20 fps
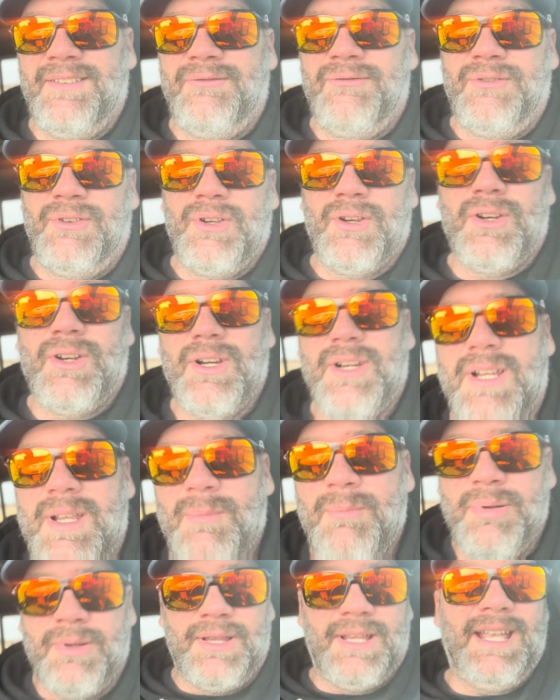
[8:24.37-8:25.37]
you're
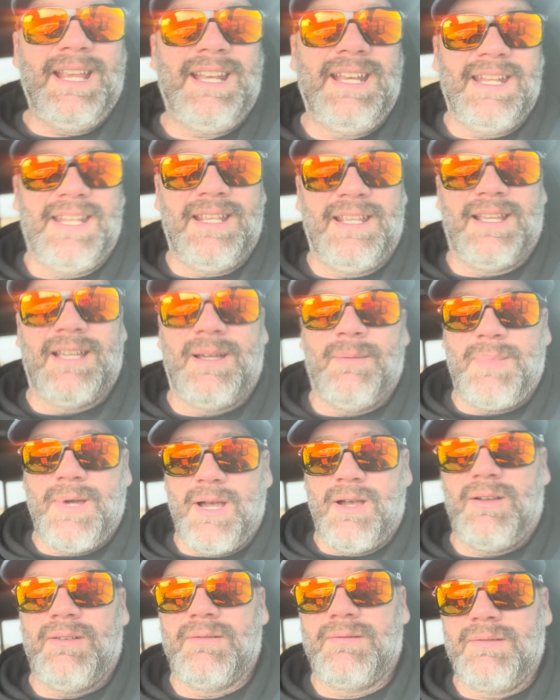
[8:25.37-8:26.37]
complaining
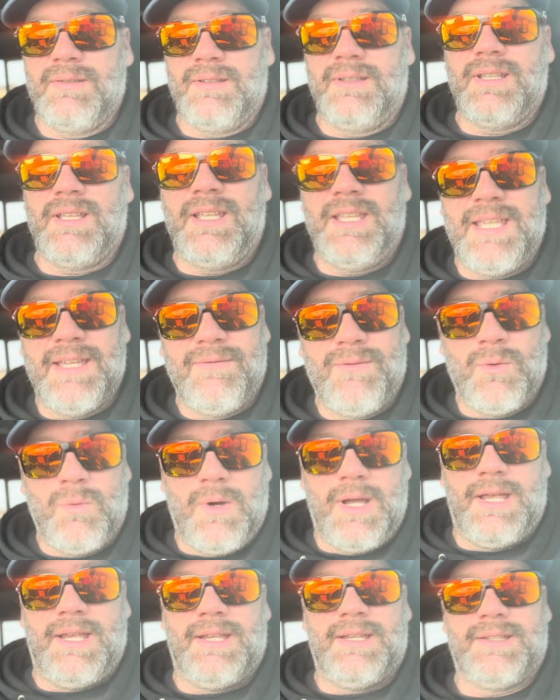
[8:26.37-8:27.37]
about
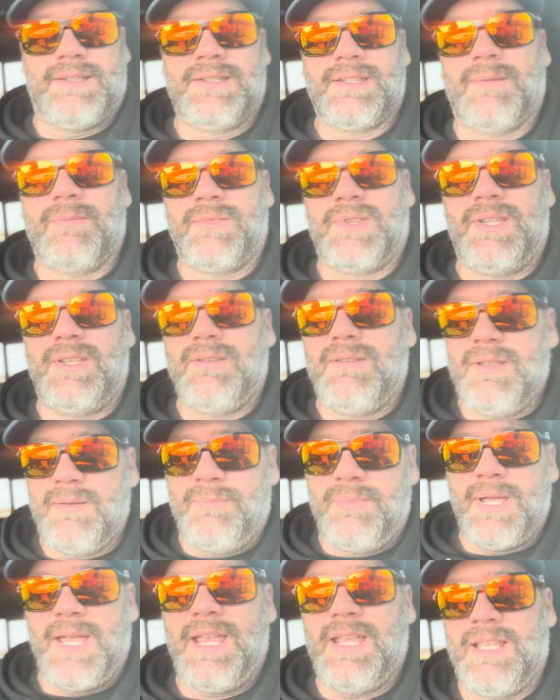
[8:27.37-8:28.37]
giveaways, something you
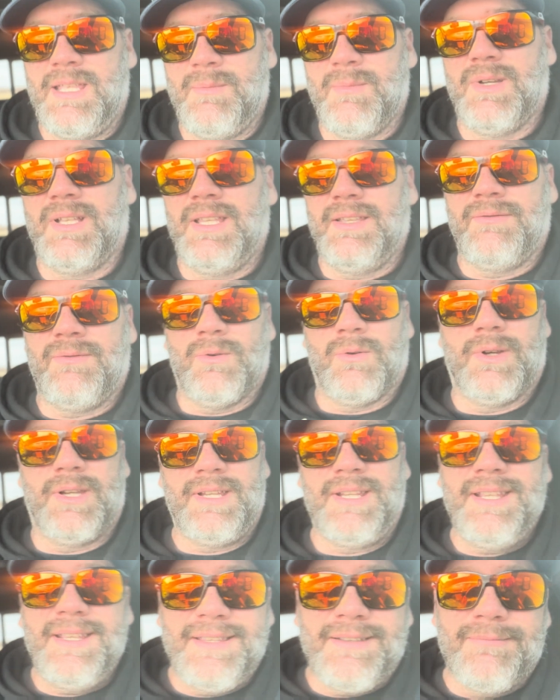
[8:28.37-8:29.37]
didn't pay any money for, you
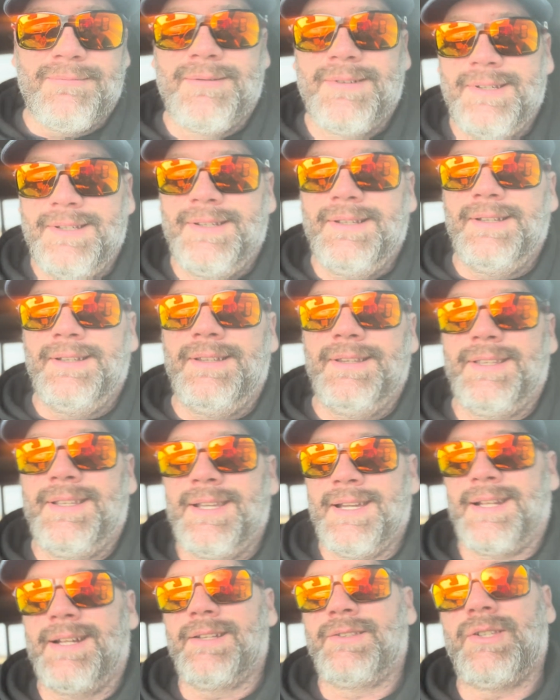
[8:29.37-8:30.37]
need to really
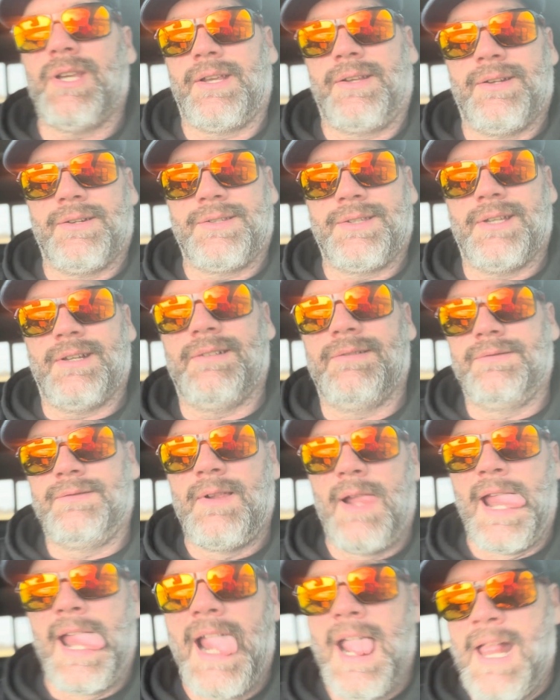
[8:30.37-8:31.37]
kind of check yourself,
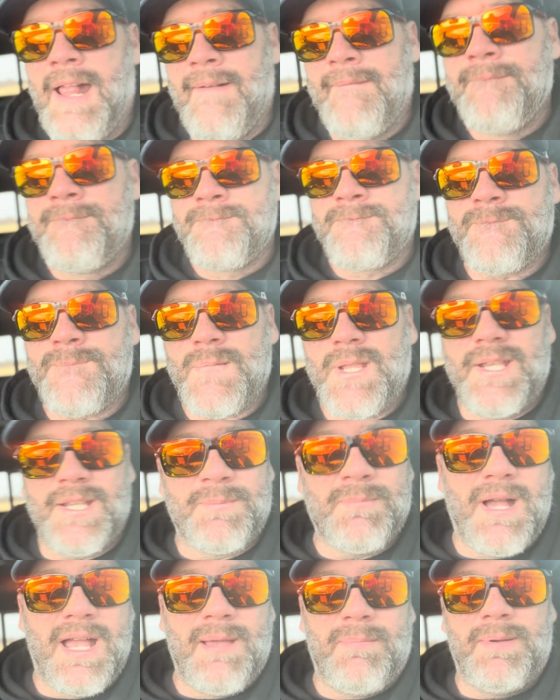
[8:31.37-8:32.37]
is
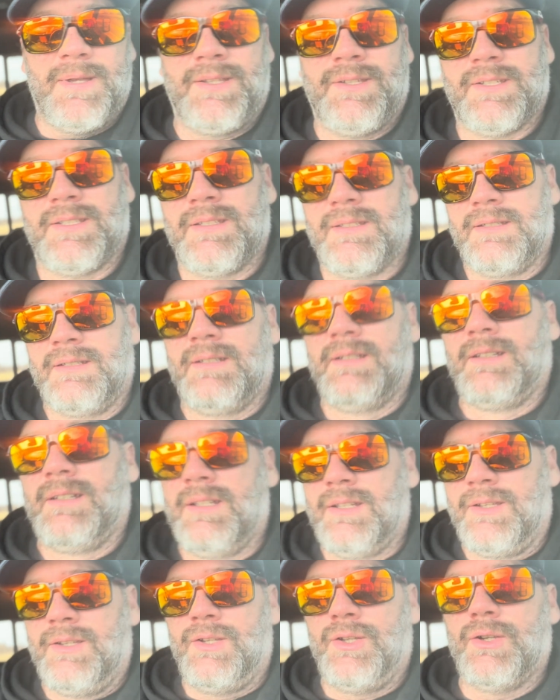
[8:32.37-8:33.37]
my
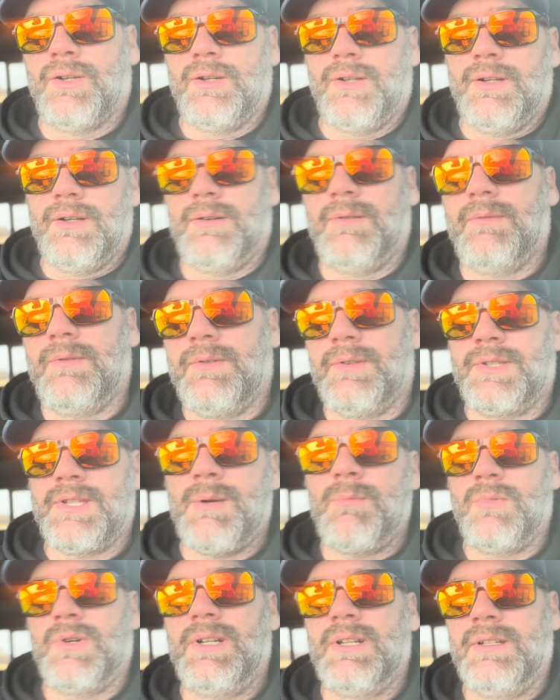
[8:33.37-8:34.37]
opinion. You're
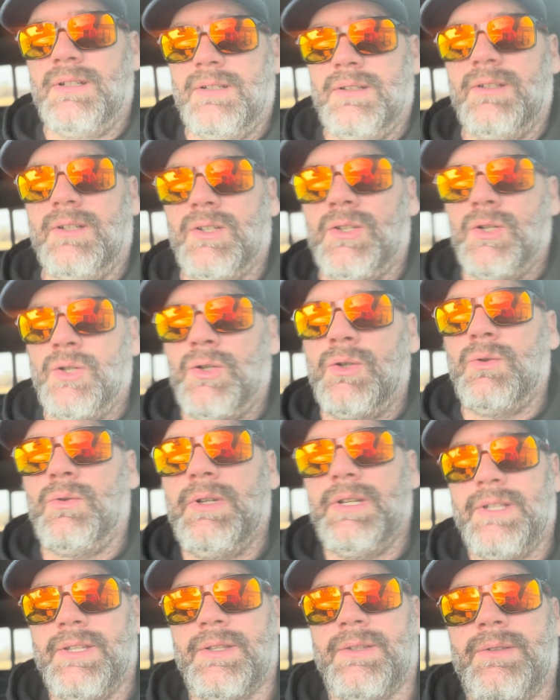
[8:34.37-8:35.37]
someone who
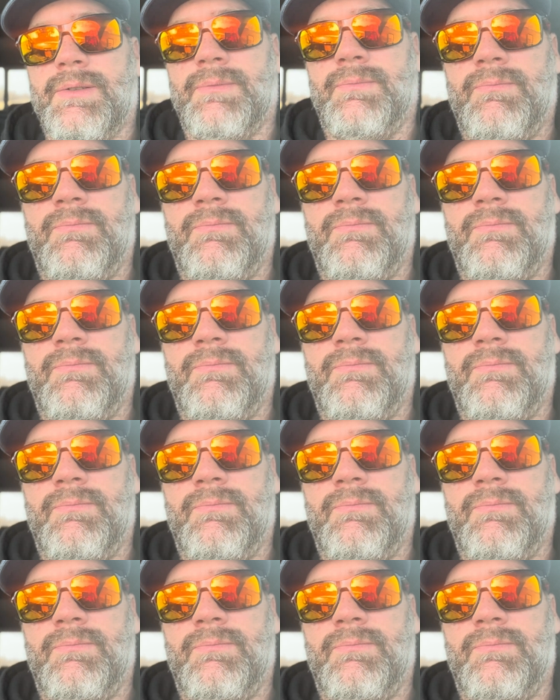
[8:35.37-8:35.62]
is,